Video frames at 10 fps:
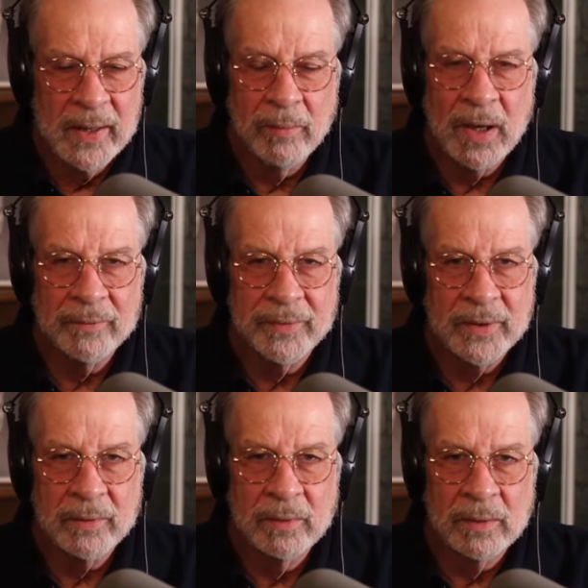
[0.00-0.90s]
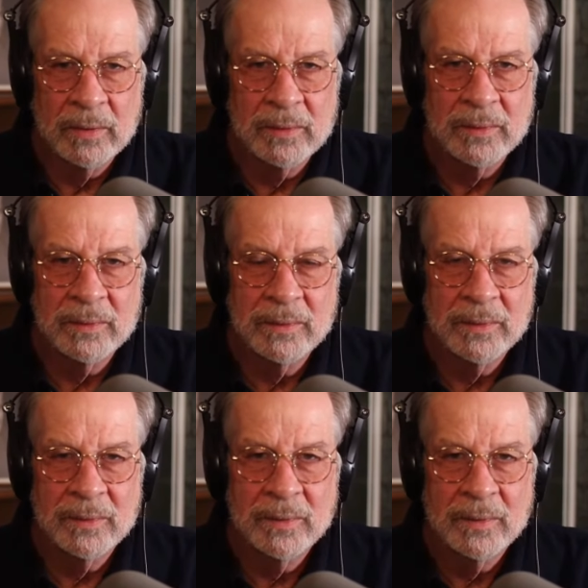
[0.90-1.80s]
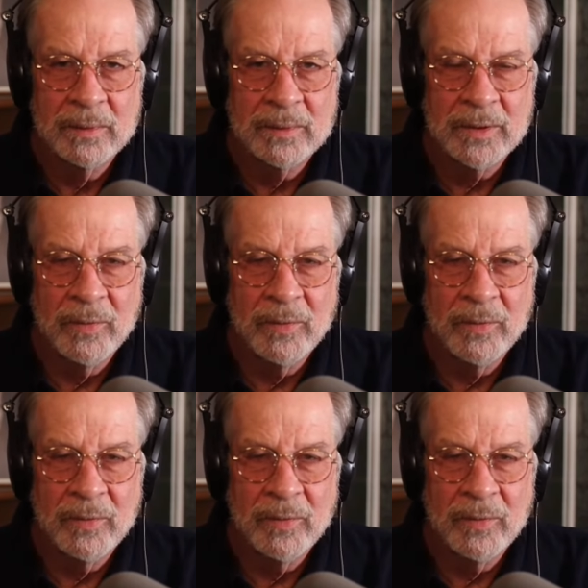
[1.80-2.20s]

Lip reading: above you, to